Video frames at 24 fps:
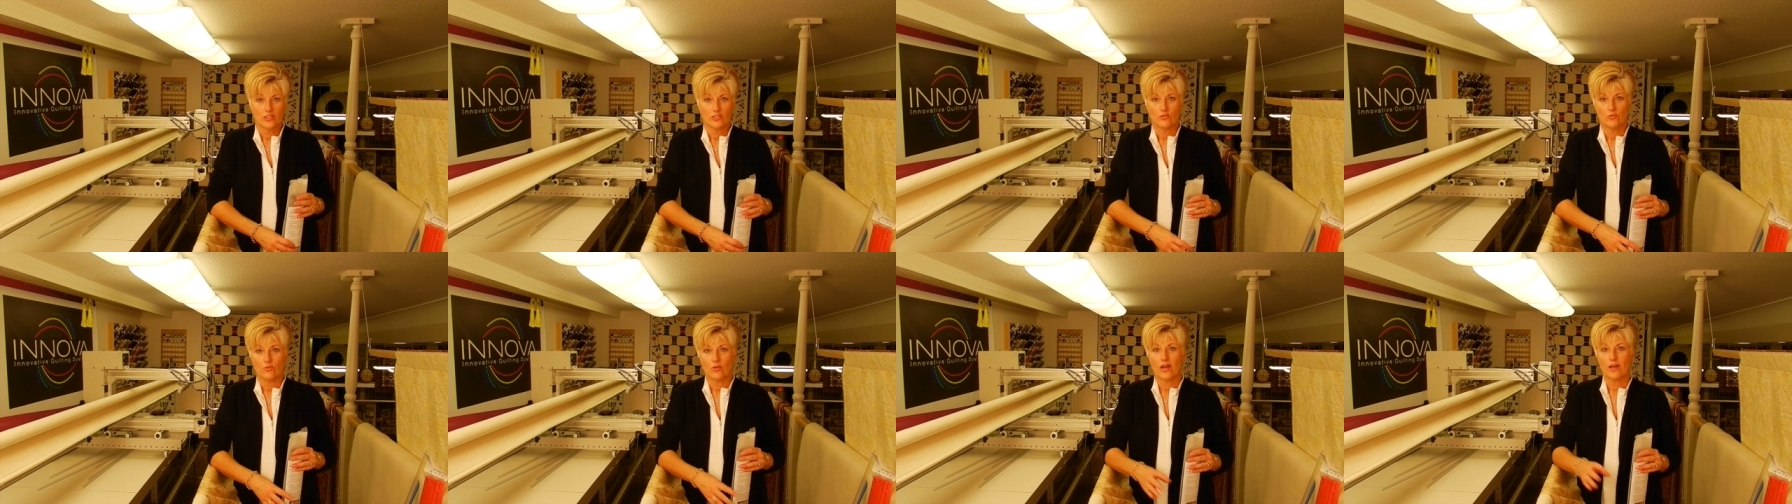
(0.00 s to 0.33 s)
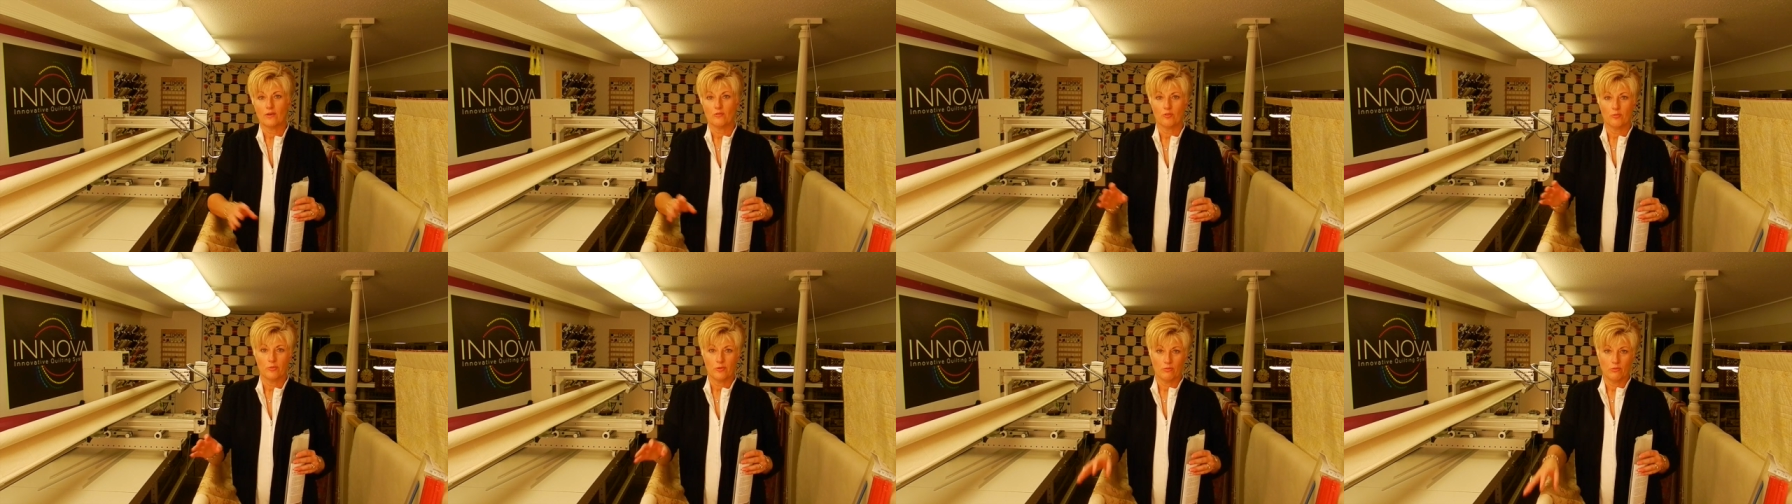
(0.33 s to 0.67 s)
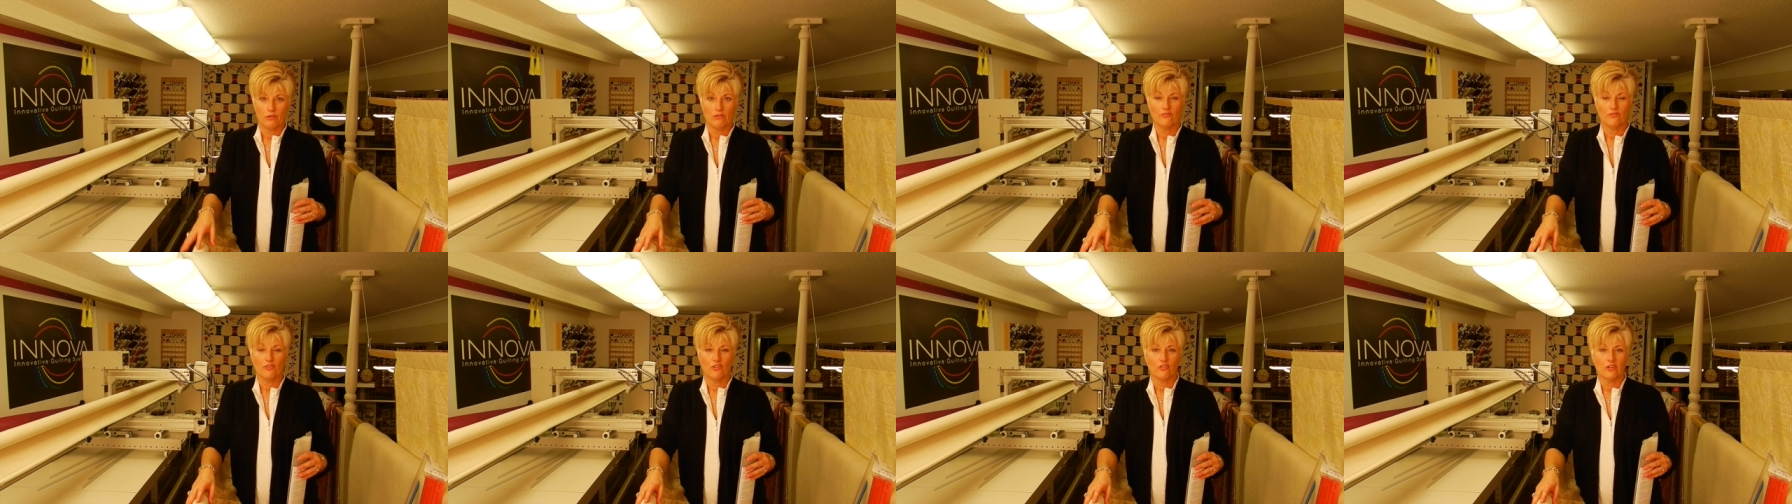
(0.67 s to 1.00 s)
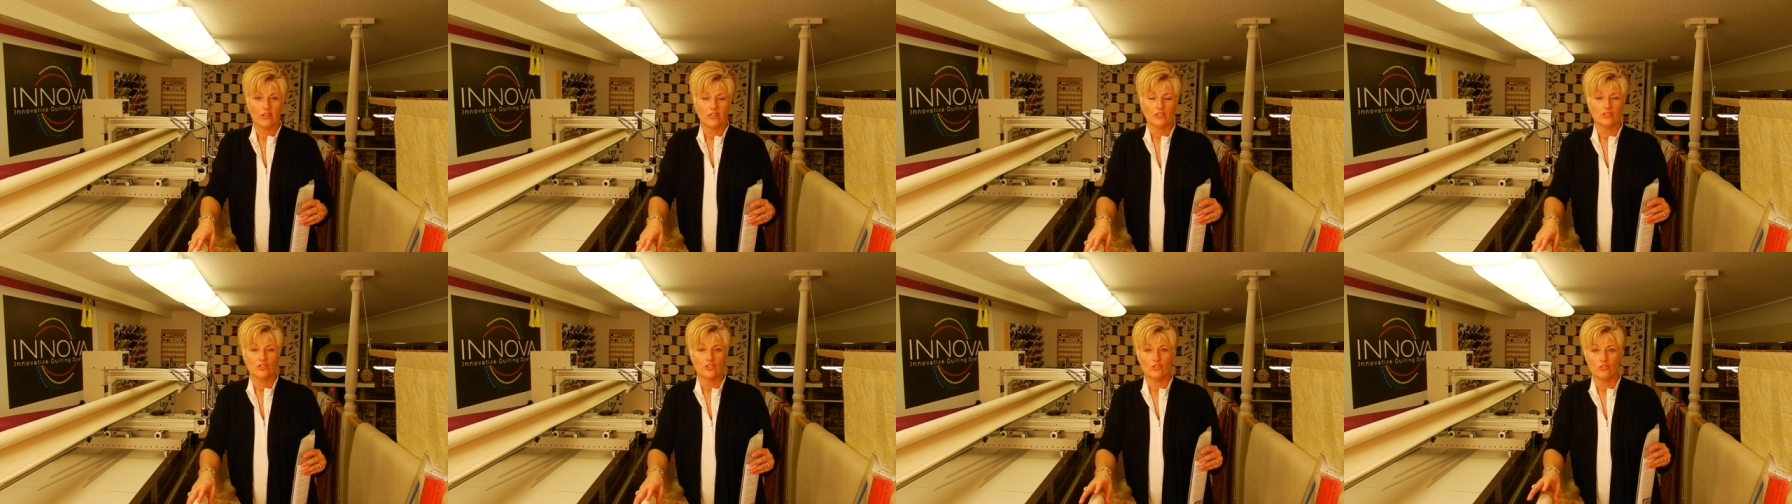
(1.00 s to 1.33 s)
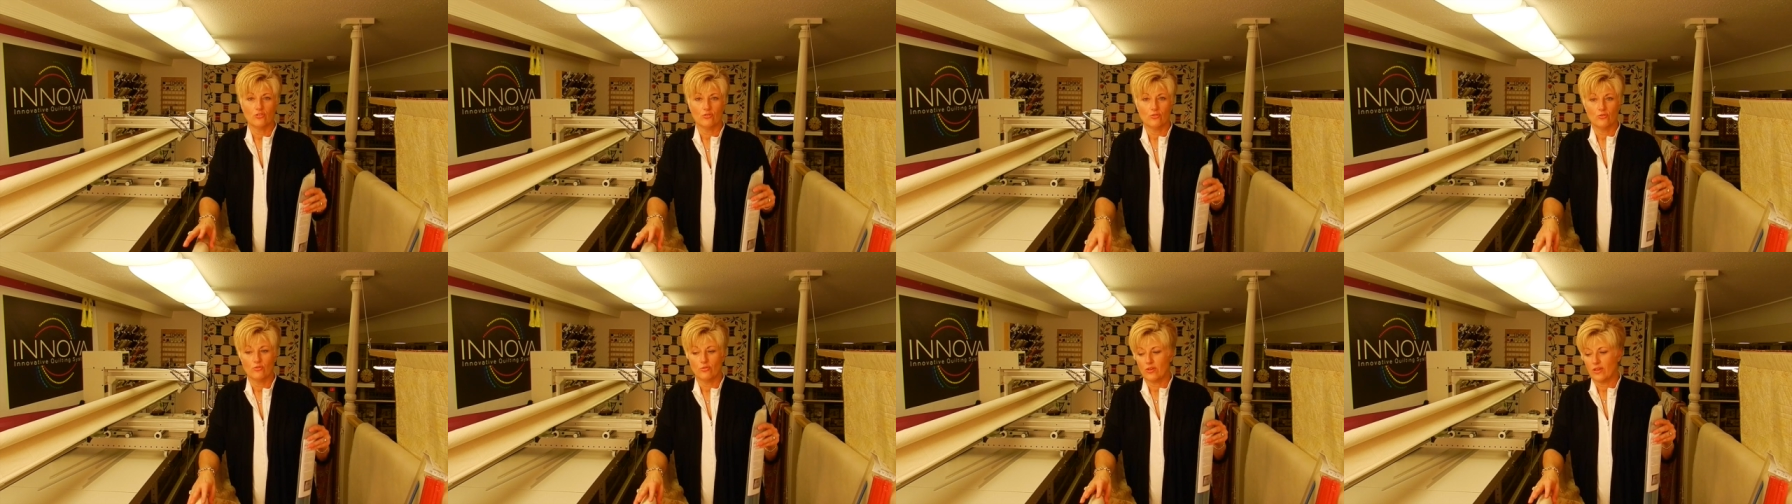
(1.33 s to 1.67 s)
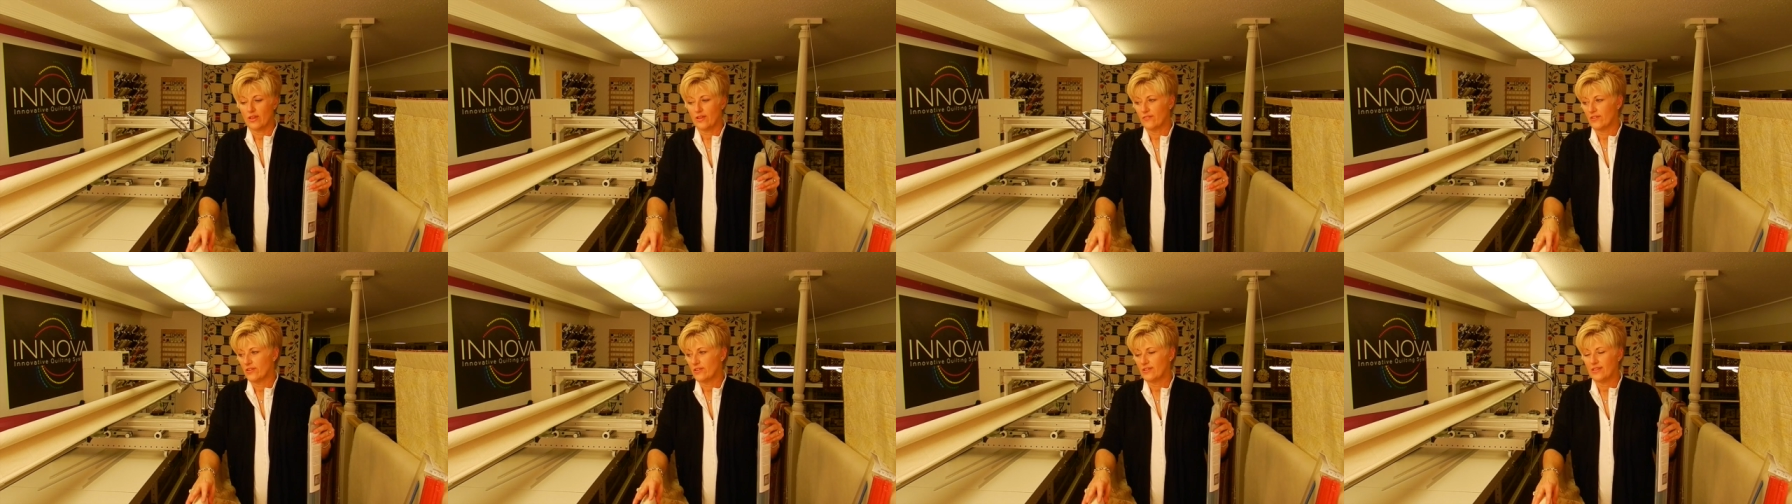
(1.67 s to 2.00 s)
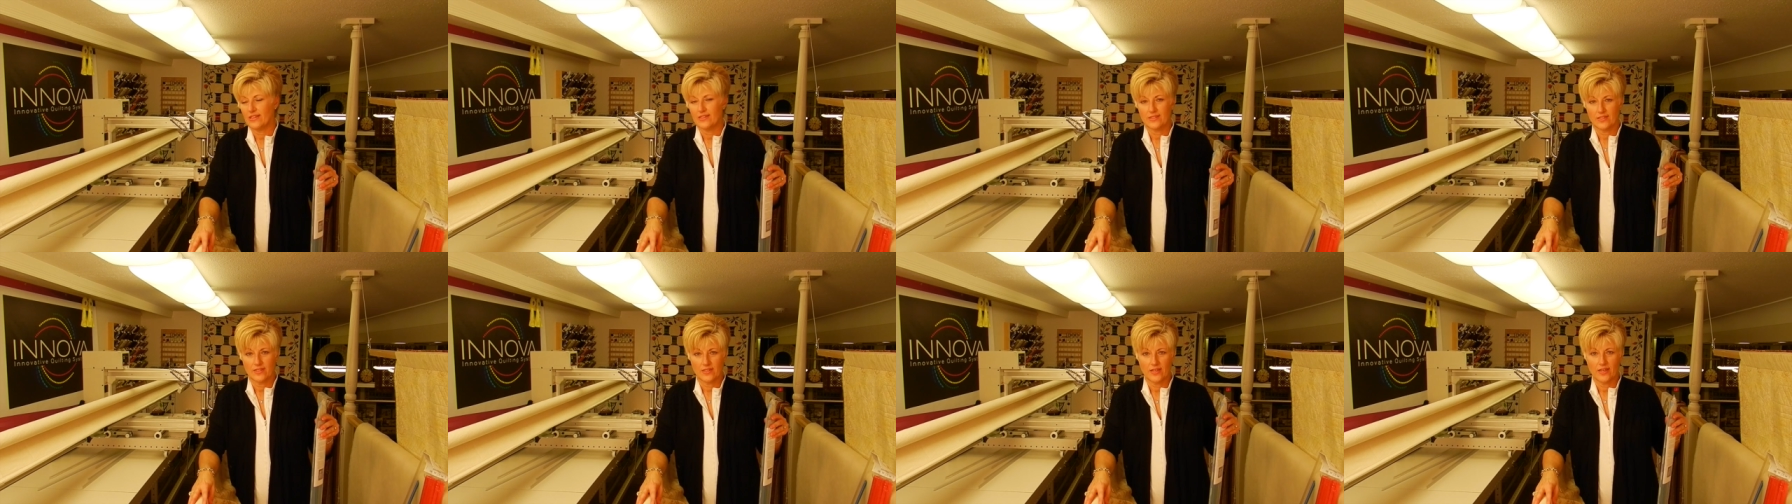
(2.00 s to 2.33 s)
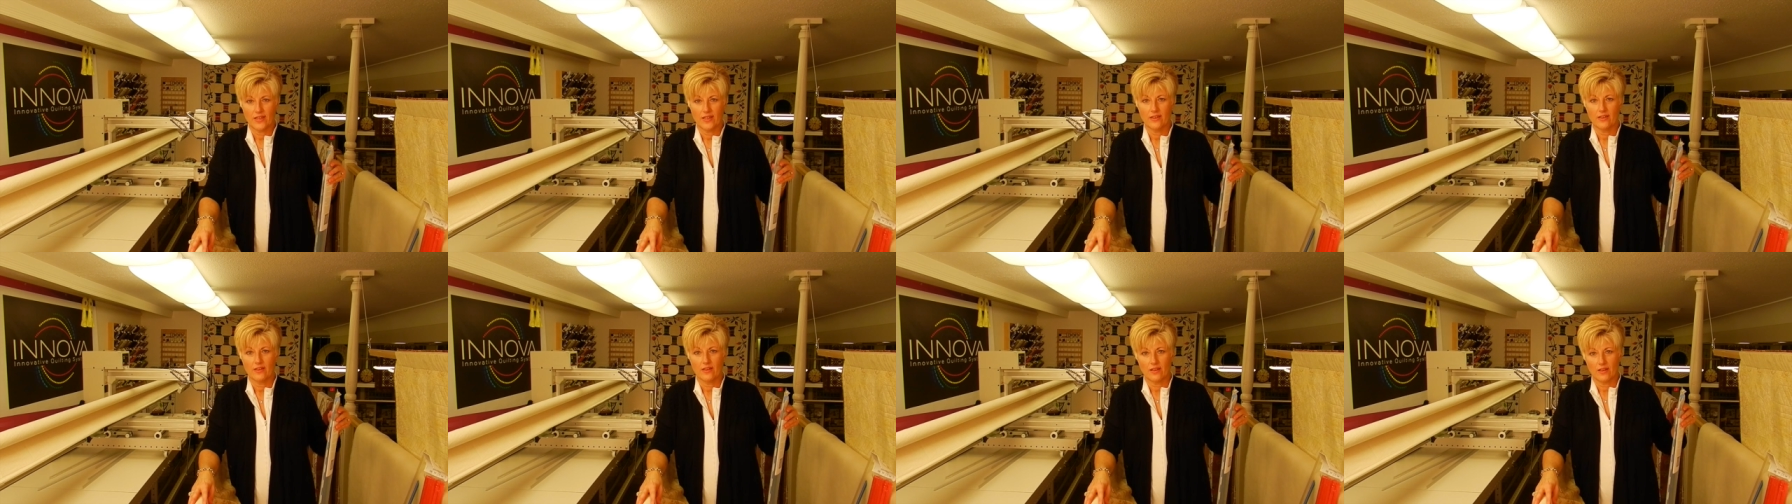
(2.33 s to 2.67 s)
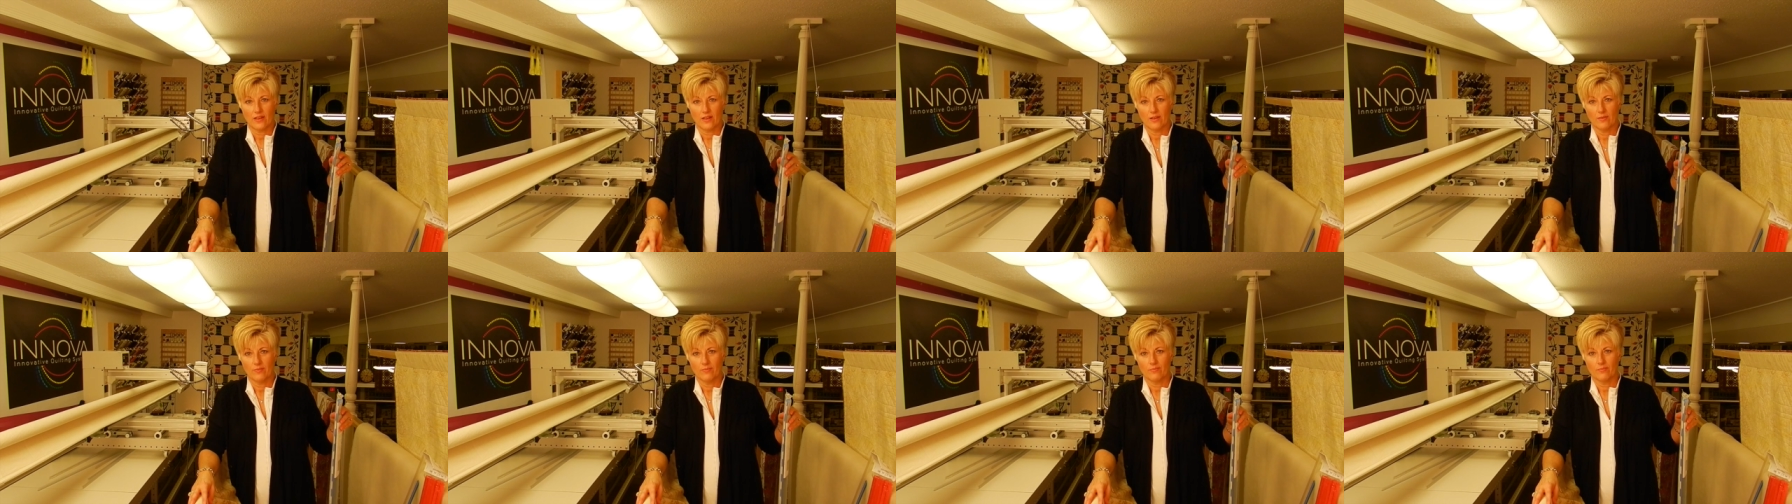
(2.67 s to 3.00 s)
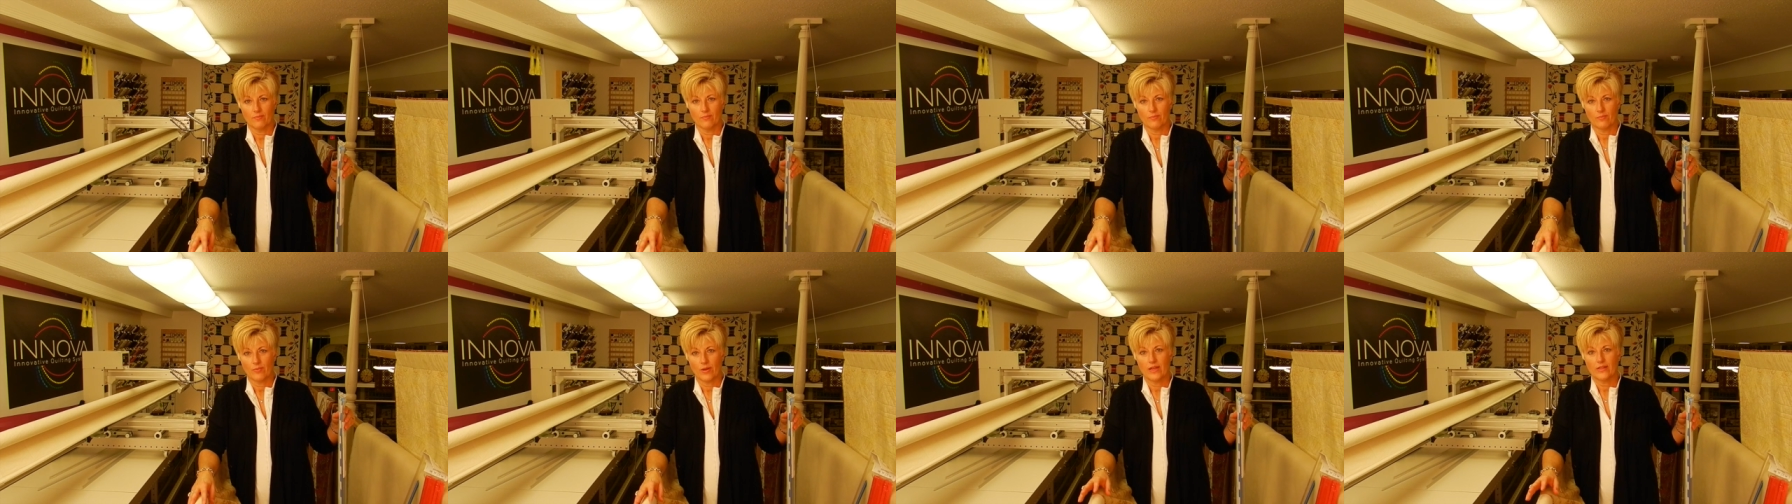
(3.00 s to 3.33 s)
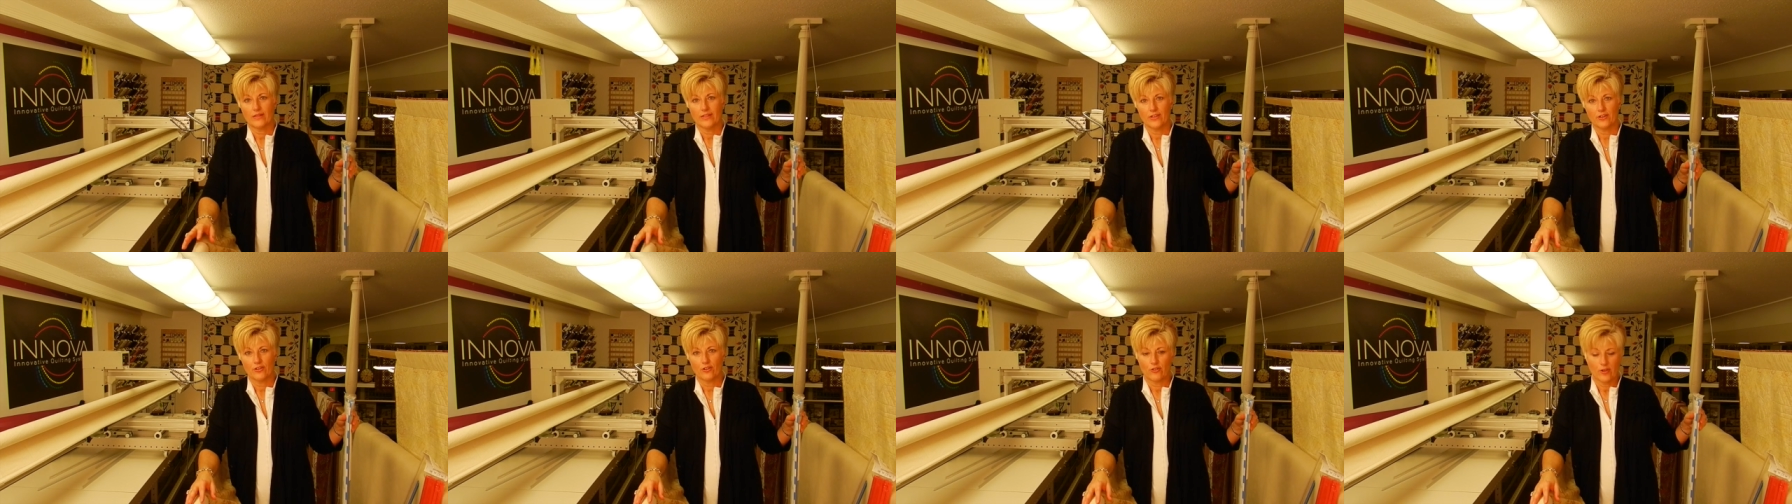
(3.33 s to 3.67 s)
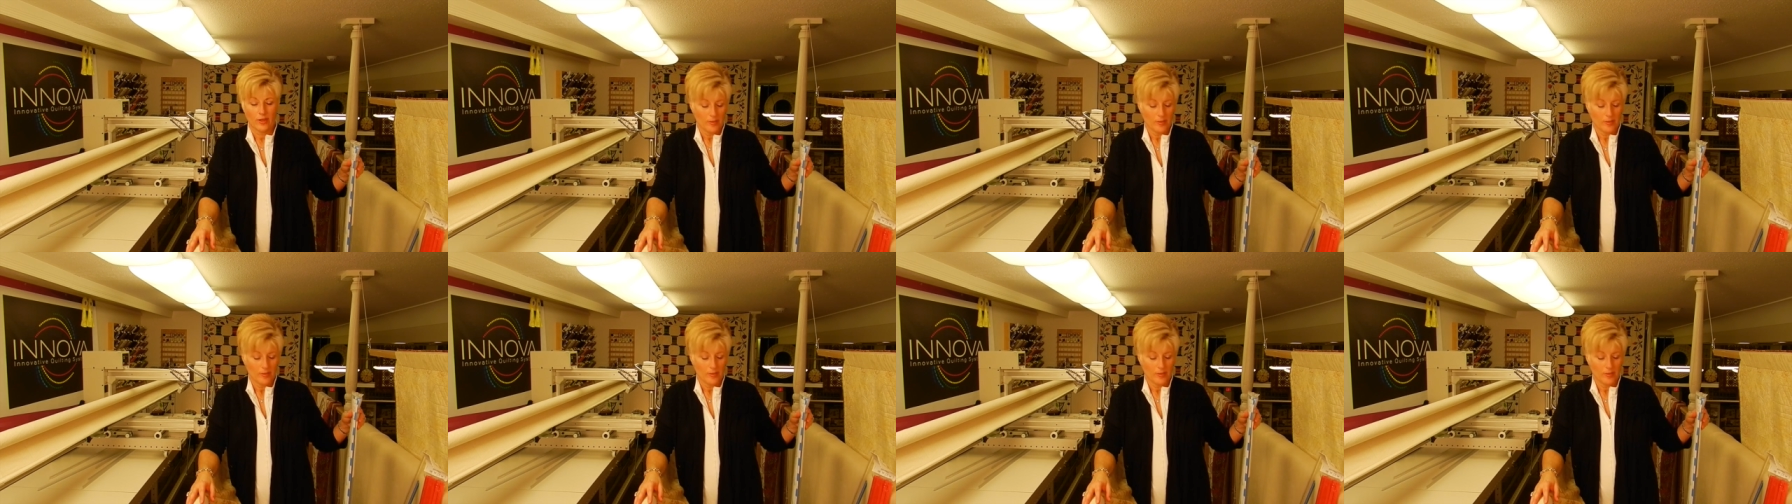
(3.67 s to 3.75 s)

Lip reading: so I will be referring to everything today by leader